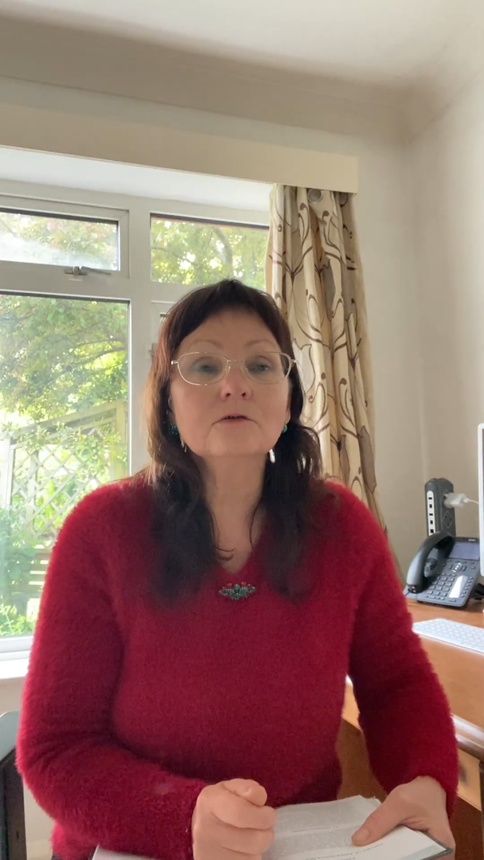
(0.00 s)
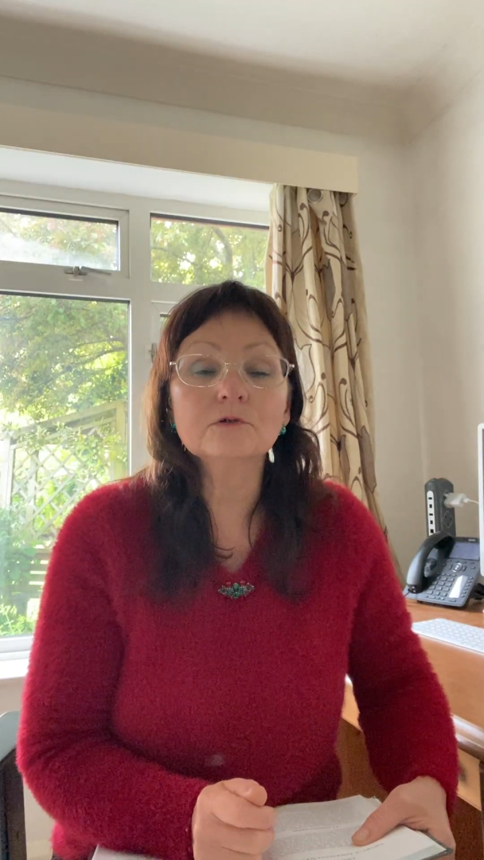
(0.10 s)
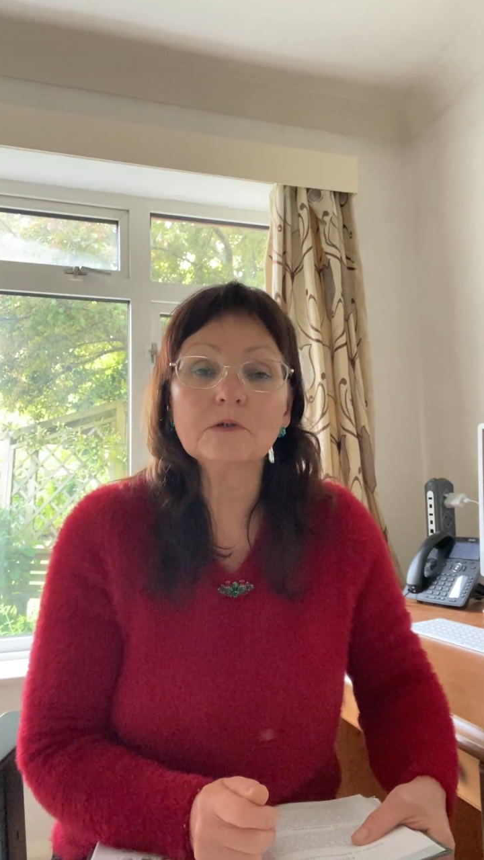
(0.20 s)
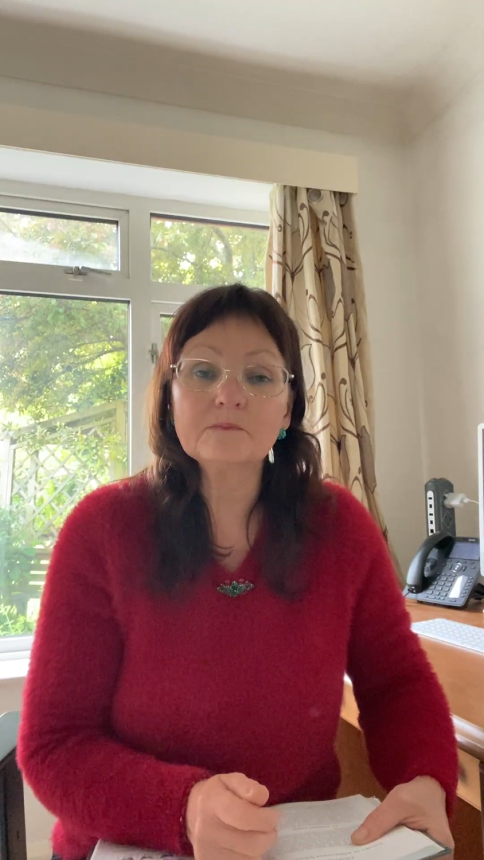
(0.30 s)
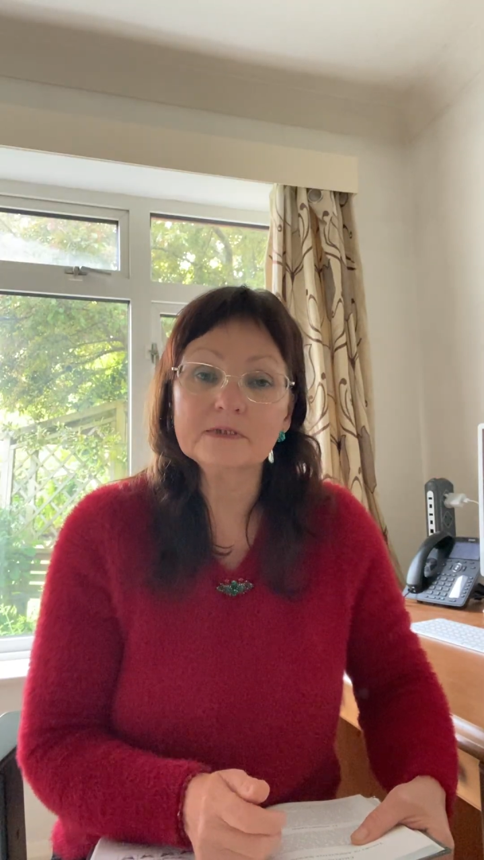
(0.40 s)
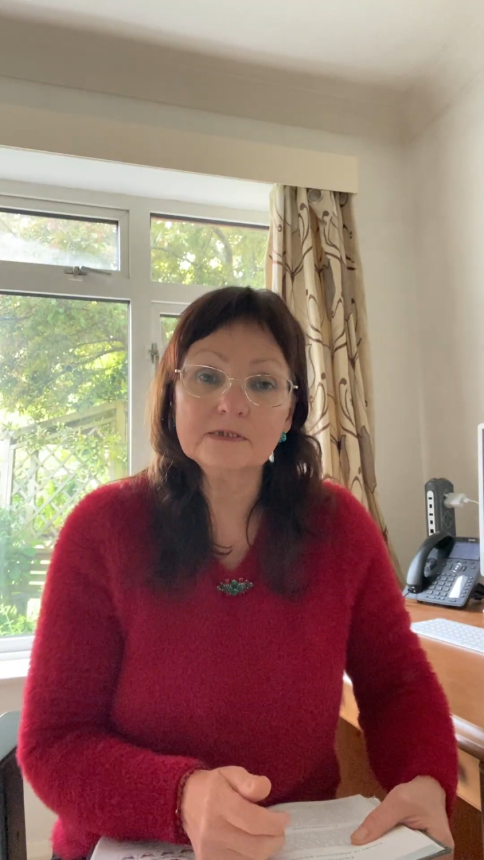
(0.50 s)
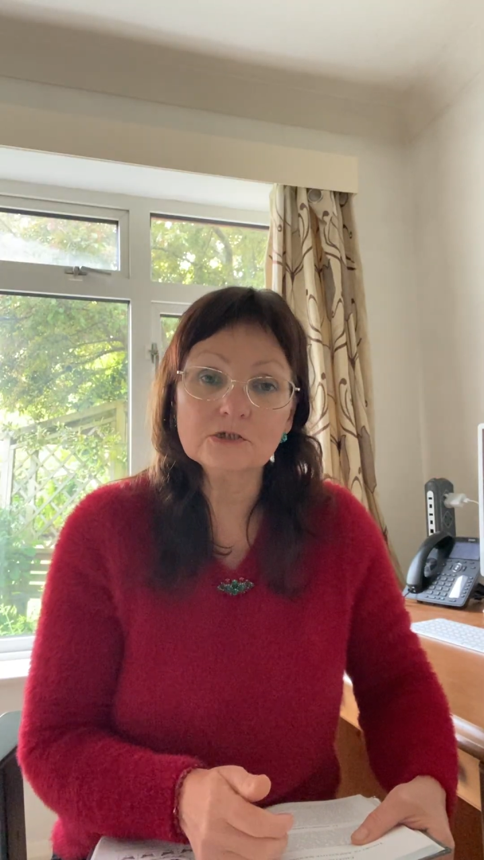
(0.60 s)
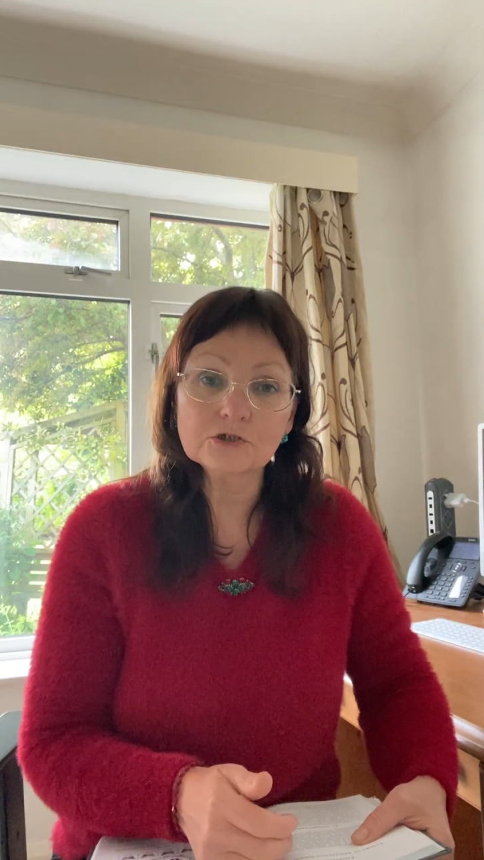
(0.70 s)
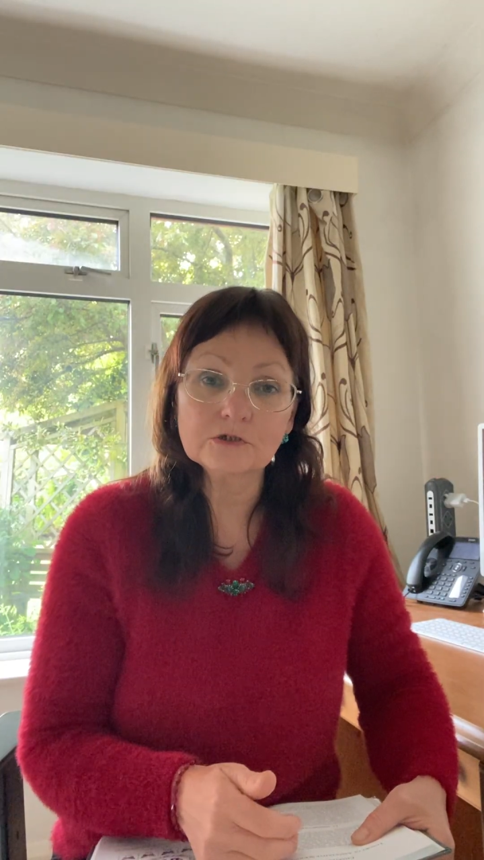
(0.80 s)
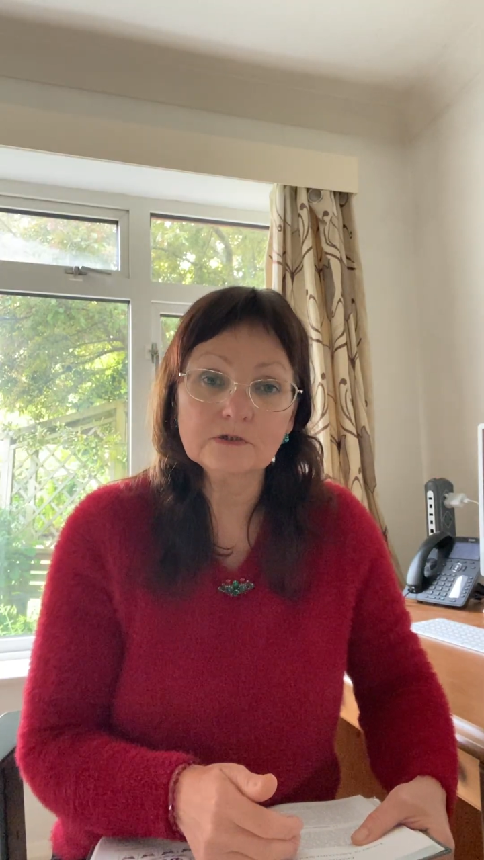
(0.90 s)
on the
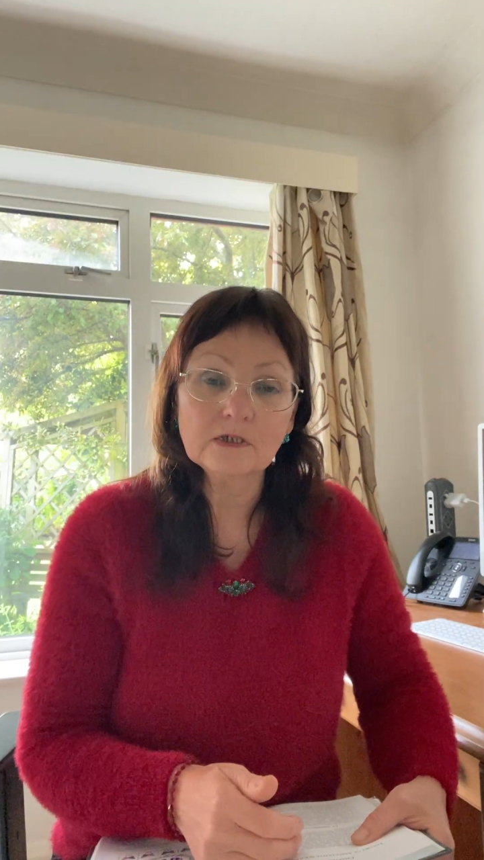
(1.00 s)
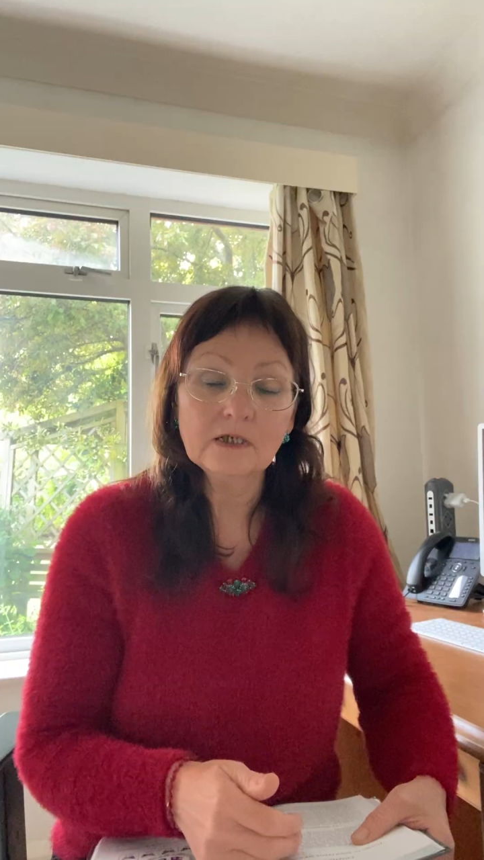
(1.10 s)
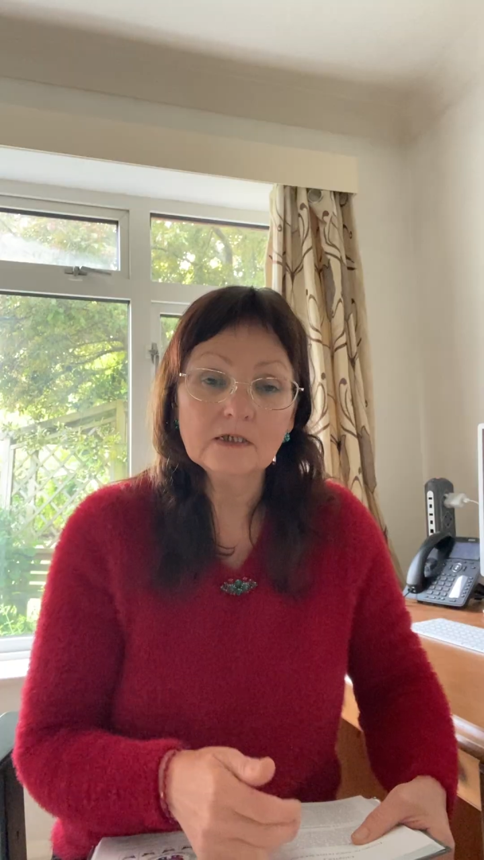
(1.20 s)
position